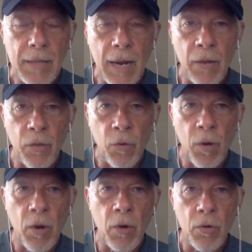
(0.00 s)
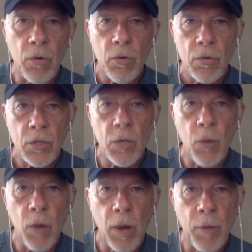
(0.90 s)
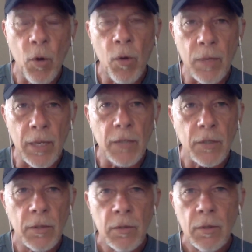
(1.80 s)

down the road. See where I'm going with this?